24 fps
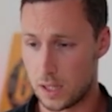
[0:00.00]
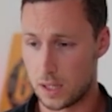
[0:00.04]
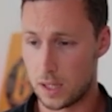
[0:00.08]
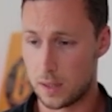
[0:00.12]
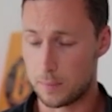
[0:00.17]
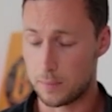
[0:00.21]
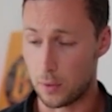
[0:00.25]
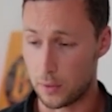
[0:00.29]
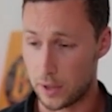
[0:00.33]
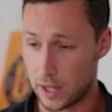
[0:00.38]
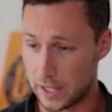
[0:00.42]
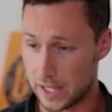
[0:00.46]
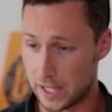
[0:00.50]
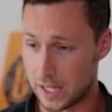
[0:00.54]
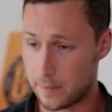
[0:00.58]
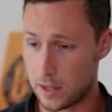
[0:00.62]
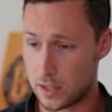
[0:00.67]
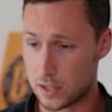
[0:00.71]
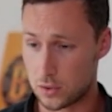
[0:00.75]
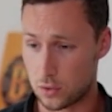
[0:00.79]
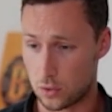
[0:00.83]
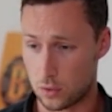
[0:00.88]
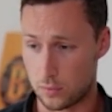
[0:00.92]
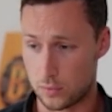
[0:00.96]
But what I like about
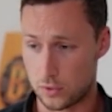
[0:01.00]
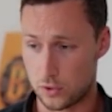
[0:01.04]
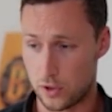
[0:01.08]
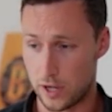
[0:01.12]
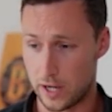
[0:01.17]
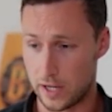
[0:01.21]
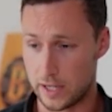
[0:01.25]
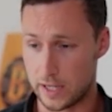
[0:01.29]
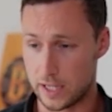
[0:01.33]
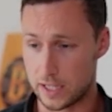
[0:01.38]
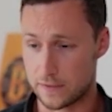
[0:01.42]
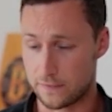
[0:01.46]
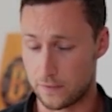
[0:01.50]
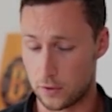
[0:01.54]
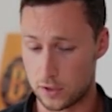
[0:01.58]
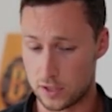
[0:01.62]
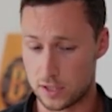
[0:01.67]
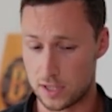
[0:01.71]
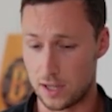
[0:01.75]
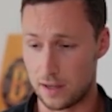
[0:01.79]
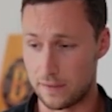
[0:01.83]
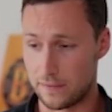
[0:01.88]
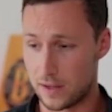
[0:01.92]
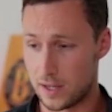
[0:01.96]
StormTrade is, first
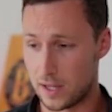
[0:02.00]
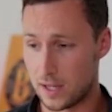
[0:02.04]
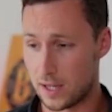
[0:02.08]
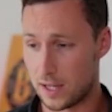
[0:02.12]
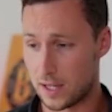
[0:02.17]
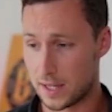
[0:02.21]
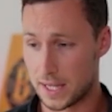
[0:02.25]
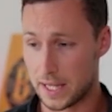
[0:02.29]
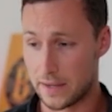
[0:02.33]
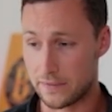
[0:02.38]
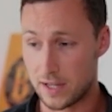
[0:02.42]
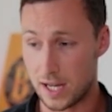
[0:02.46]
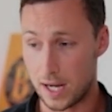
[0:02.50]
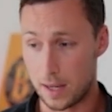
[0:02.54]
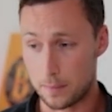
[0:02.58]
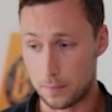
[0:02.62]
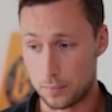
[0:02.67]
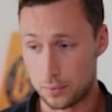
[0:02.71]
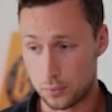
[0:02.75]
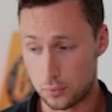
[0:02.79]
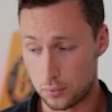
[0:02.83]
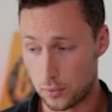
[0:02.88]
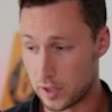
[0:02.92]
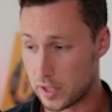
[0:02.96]
off, they've got
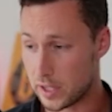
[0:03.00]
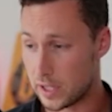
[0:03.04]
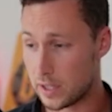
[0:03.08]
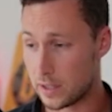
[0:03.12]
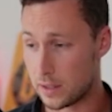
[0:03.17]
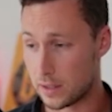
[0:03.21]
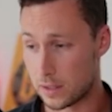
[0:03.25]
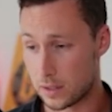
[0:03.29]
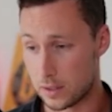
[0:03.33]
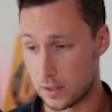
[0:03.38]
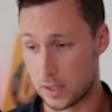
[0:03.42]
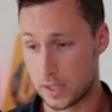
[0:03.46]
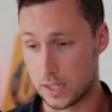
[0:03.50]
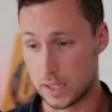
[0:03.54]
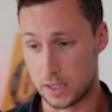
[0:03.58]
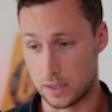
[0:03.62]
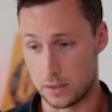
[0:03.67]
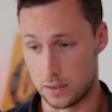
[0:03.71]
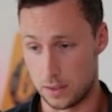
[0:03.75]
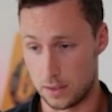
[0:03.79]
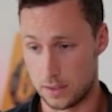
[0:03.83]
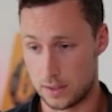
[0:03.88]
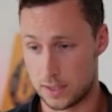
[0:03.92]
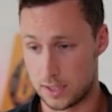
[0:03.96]
pretty good
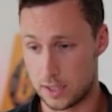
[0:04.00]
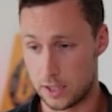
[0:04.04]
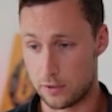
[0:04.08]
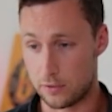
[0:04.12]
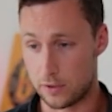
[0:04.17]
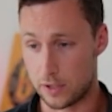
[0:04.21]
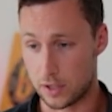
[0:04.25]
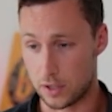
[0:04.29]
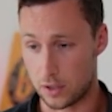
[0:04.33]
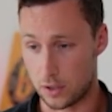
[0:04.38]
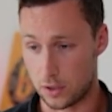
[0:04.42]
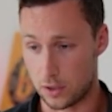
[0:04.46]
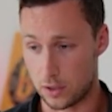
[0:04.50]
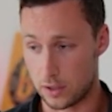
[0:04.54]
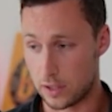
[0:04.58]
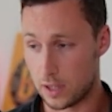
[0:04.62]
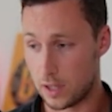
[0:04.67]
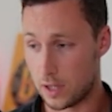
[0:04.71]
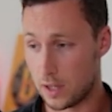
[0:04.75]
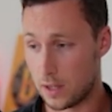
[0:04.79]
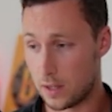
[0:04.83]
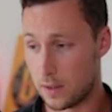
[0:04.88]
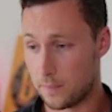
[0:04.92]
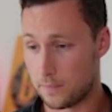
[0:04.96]
yields, so you can earn
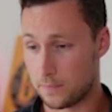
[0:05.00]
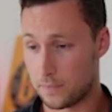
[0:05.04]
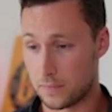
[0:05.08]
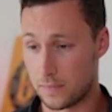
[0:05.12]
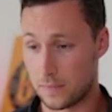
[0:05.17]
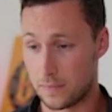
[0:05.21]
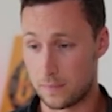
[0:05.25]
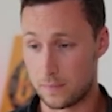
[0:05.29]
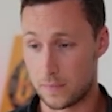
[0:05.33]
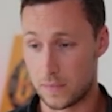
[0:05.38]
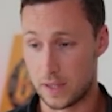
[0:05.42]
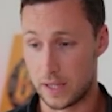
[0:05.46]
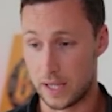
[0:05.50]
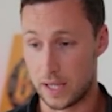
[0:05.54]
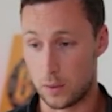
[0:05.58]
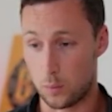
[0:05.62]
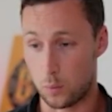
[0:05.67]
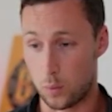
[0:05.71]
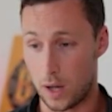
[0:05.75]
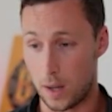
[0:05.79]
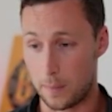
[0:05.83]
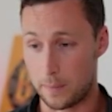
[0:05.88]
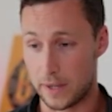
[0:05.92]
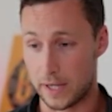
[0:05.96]
a
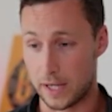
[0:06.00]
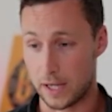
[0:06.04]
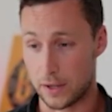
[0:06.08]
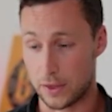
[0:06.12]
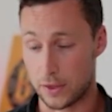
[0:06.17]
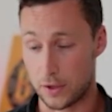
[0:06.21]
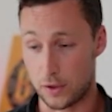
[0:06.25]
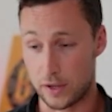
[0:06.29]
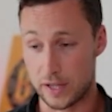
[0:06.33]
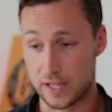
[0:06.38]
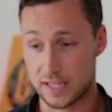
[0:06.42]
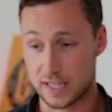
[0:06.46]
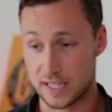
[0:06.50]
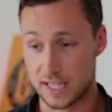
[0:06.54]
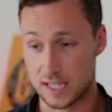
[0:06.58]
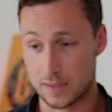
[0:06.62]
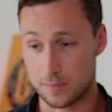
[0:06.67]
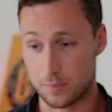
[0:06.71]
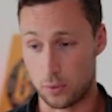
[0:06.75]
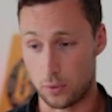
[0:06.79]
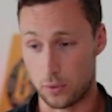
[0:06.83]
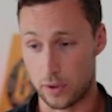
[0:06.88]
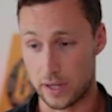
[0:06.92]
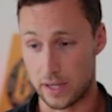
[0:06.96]
whopping
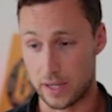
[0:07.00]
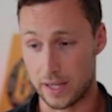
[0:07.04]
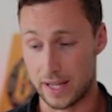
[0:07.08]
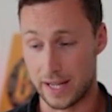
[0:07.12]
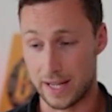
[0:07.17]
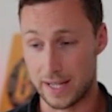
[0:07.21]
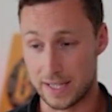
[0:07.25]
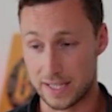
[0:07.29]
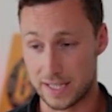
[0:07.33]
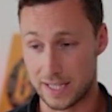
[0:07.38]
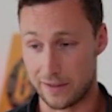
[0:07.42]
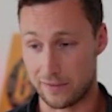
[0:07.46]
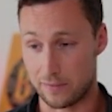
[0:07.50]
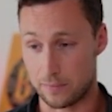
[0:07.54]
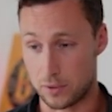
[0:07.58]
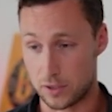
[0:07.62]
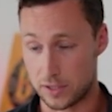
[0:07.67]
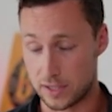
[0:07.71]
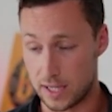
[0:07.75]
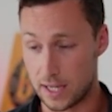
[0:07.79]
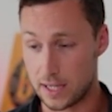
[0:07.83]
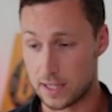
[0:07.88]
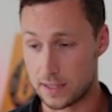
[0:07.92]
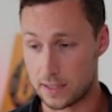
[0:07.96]

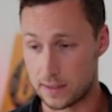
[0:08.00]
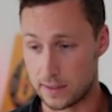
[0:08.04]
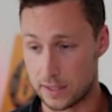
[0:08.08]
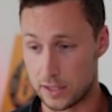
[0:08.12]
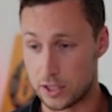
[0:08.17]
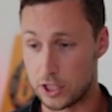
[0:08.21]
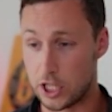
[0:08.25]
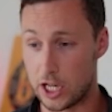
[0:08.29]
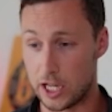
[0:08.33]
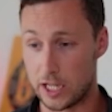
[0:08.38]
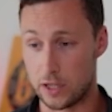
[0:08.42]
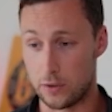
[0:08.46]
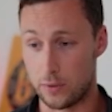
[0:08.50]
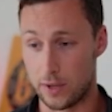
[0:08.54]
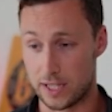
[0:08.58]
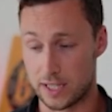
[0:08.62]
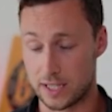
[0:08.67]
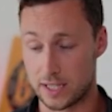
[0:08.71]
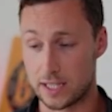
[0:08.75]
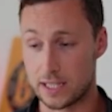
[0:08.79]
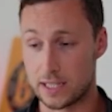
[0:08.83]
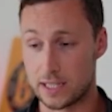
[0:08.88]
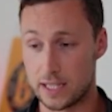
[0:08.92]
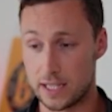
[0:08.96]
36.87% on
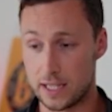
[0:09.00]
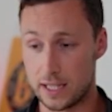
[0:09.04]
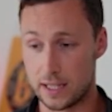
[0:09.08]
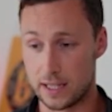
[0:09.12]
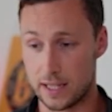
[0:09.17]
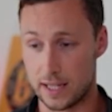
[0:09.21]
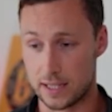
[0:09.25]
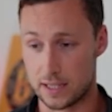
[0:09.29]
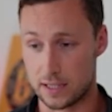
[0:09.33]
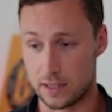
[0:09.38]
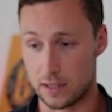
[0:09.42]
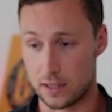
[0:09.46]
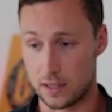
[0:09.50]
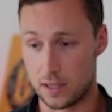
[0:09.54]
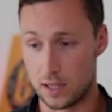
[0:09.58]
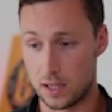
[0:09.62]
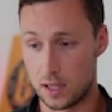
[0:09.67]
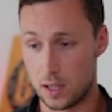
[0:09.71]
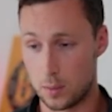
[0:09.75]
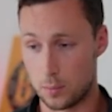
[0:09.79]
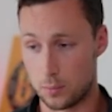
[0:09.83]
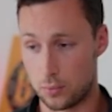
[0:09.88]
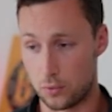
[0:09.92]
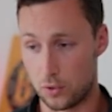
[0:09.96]
JUSDT, that's a
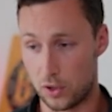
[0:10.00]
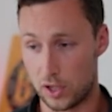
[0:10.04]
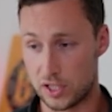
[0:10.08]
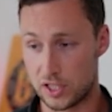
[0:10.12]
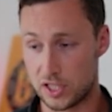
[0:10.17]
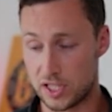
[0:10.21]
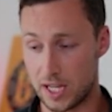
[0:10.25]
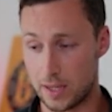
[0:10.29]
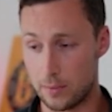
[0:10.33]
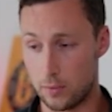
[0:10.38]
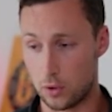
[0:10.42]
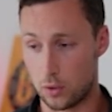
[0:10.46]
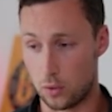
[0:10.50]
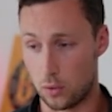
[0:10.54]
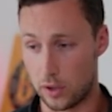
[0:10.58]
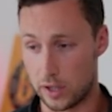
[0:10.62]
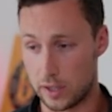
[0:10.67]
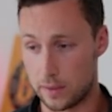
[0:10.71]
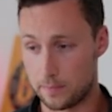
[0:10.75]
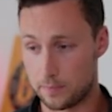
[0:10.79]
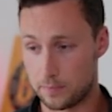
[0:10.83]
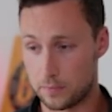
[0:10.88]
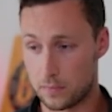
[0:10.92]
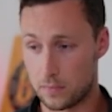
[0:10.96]
bridge
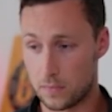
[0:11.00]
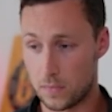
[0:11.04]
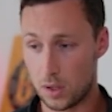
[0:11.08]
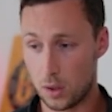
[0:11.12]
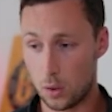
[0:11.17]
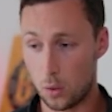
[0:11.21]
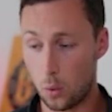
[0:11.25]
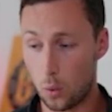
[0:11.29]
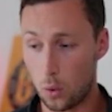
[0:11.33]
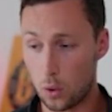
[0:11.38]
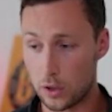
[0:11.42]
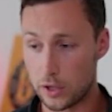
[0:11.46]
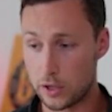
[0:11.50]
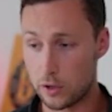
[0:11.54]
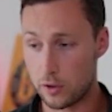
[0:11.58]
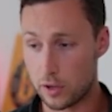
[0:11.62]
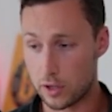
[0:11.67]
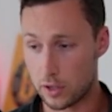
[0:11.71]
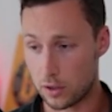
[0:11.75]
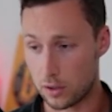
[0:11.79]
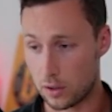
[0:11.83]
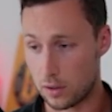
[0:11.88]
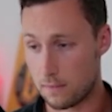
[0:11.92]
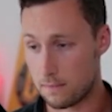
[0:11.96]
stablecoin, or you can
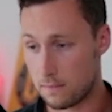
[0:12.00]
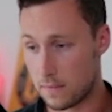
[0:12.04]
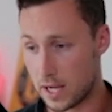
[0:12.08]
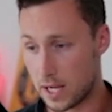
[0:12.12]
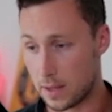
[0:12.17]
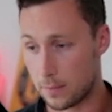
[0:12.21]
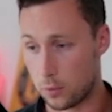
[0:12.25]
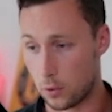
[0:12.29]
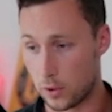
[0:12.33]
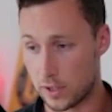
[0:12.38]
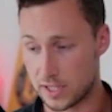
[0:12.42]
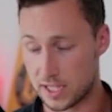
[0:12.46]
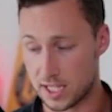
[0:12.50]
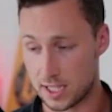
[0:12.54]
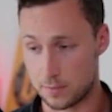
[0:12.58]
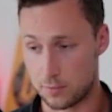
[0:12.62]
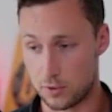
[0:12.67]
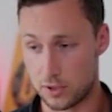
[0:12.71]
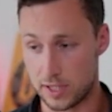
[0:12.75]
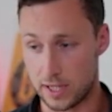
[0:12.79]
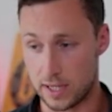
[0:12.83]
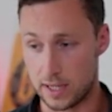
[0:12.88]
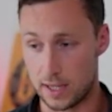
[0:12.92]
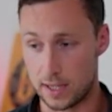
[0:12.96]
earn
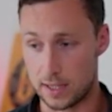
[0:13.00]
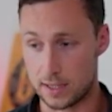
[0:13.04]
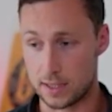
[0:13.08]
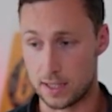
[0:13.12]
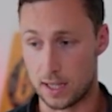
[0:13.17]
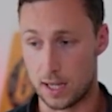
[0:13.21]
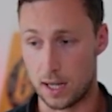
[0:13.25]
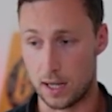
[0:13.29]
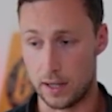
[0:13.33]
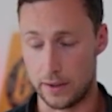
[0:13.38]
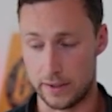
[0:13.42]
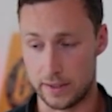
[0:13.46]
8.6% on TON.